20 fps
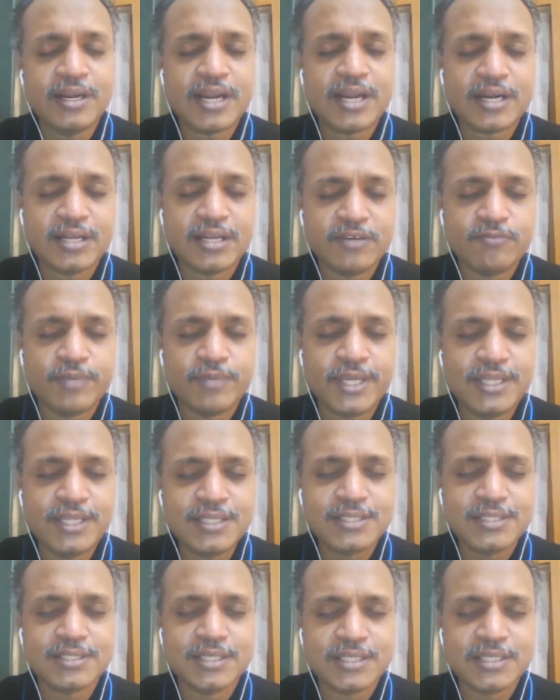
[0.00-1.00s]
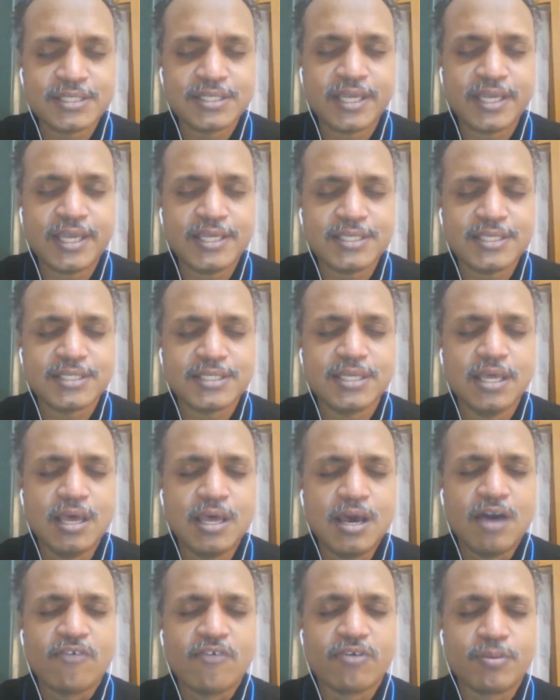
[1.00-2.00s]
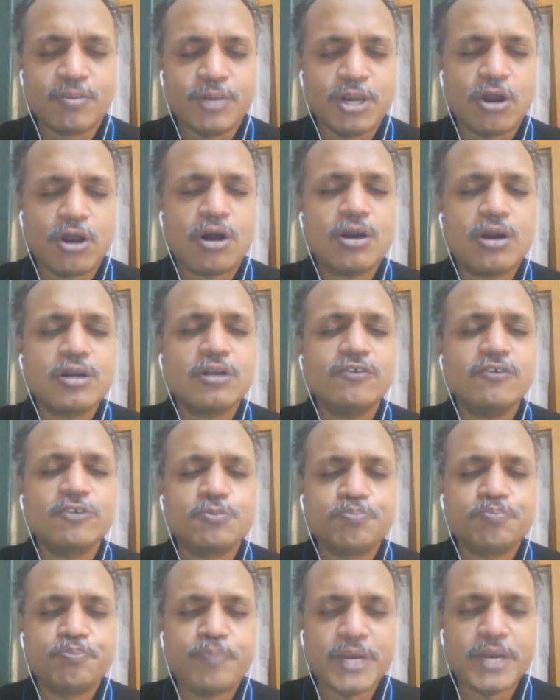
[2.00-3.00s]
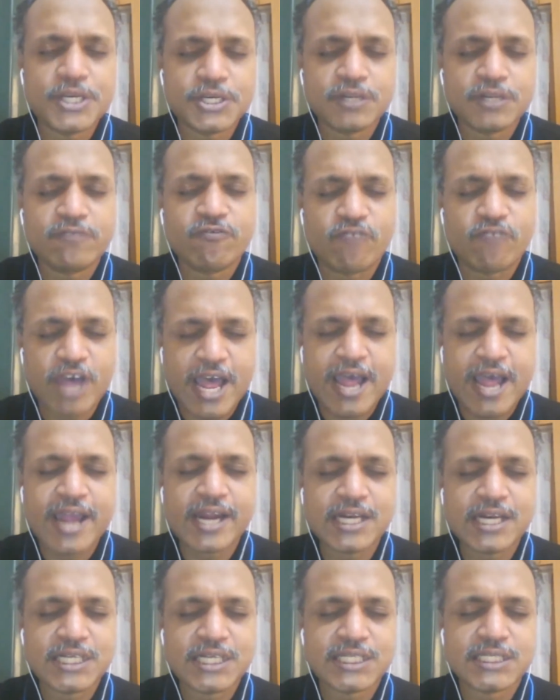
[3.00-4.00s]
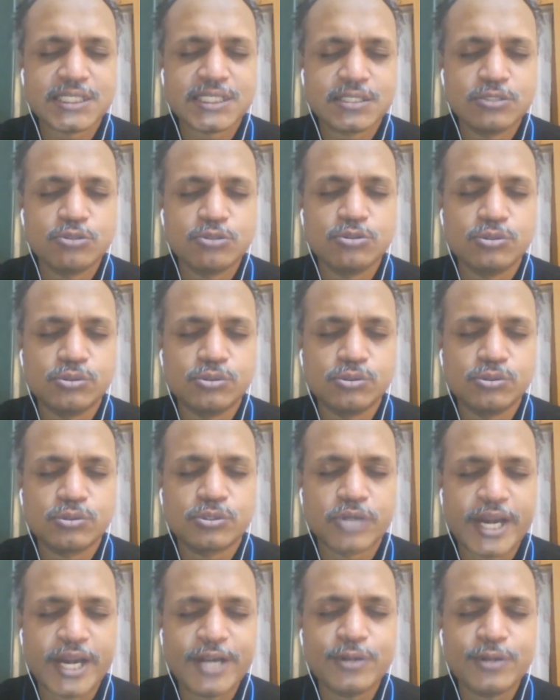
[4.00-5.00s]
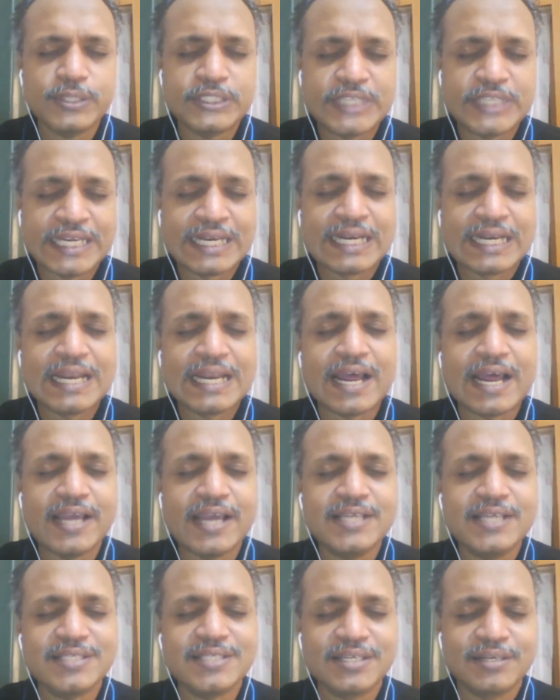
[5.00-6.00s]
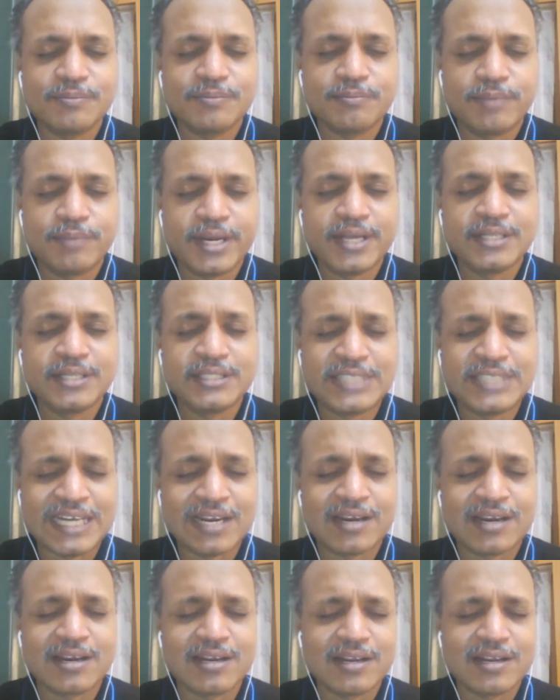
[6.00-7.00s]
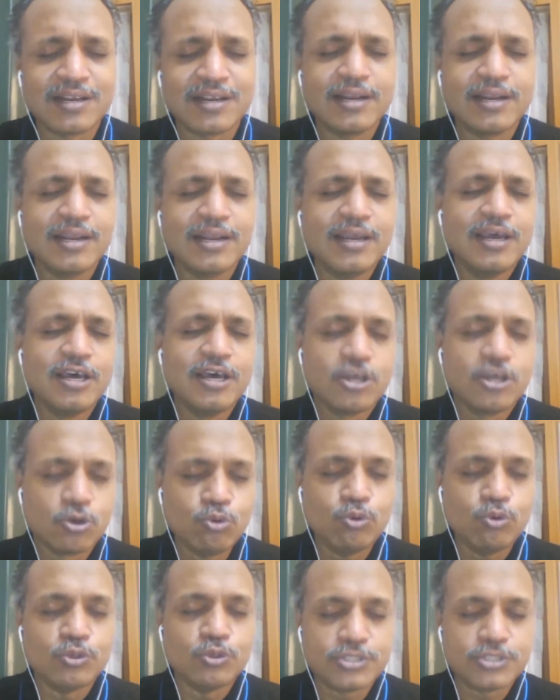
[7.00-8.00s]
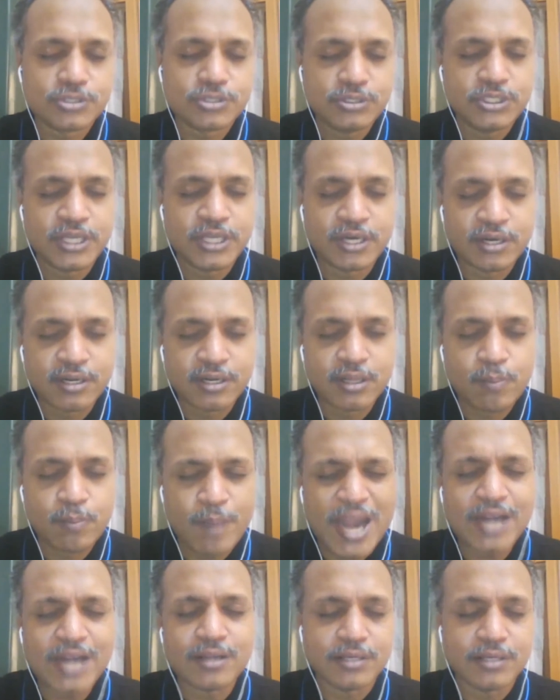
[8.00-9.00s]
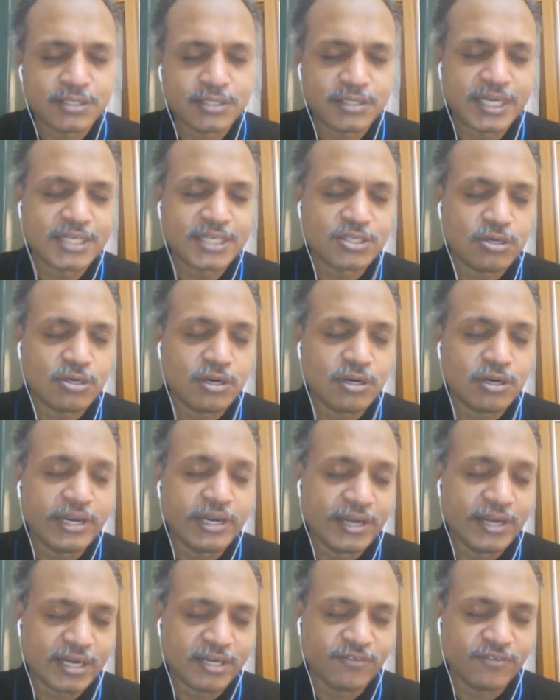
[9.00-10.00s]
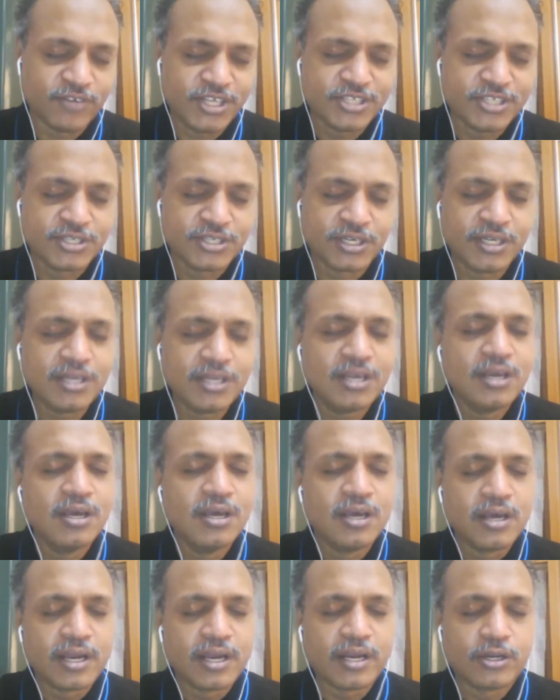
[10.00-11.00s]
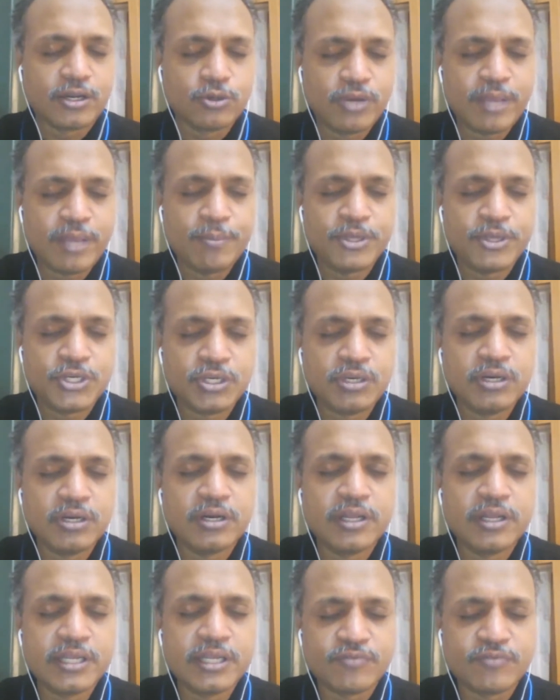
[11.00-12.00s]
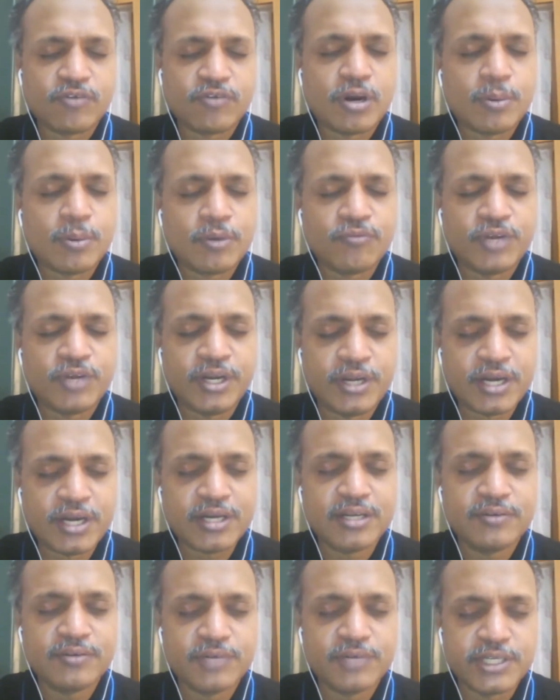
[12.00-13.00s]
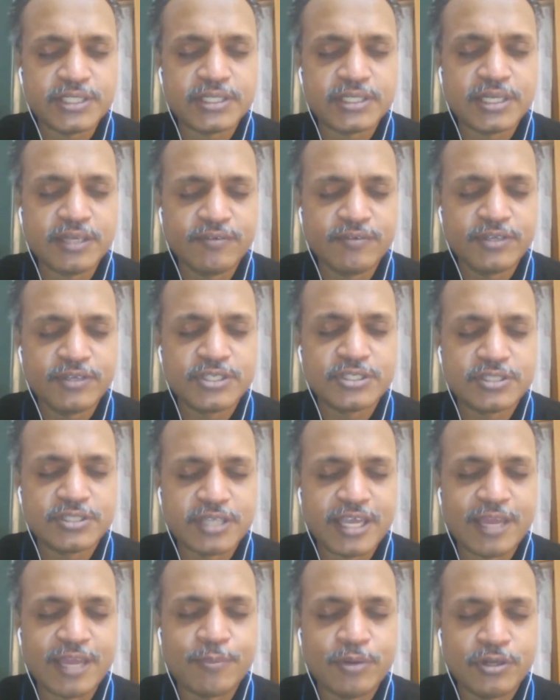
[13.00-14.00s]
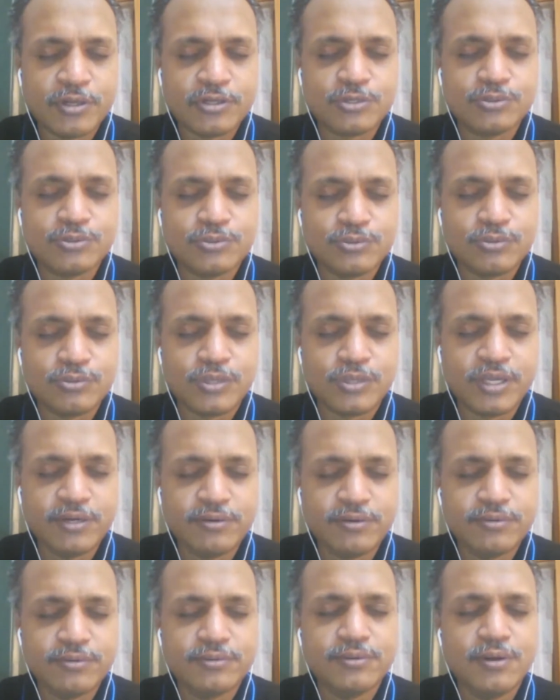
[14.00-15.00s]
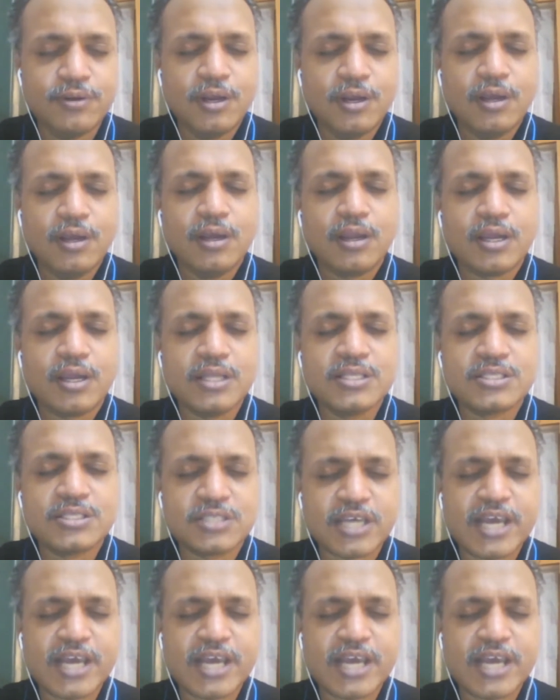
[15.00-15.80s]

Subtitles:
Meaning, inductive means it says from a lot of special facts, you try to generalize and bring general rules, general patterns. That's called inductive reasoning. And today, machine learning is a form of inductive reasoning, which is able to give